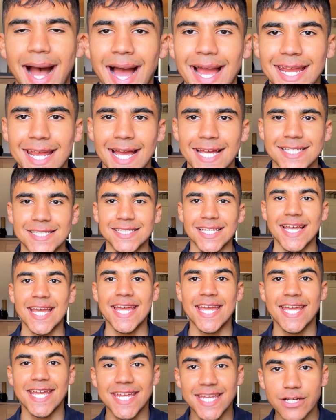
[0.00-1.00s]
Hi guys,
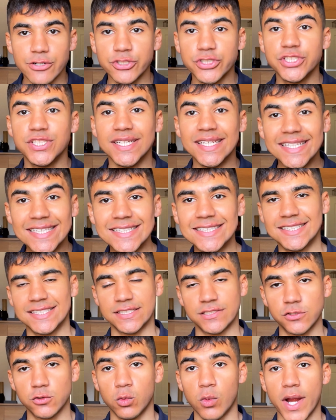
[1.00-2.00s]
here's the
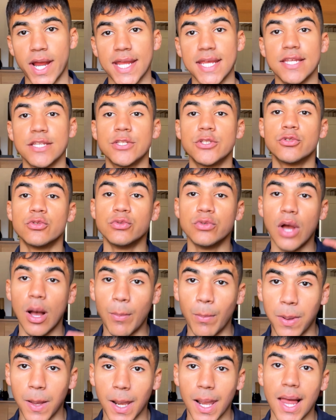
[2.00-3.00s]
easiest way to
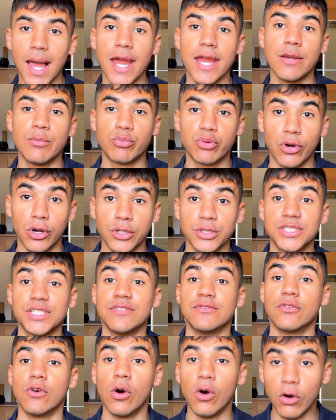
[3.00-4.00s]
apply
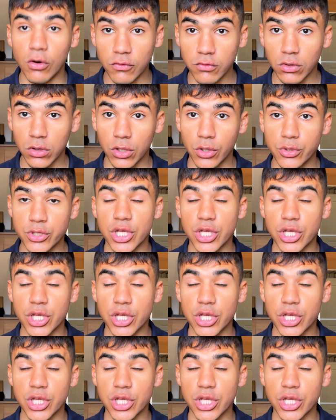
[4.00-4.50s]
progressive overload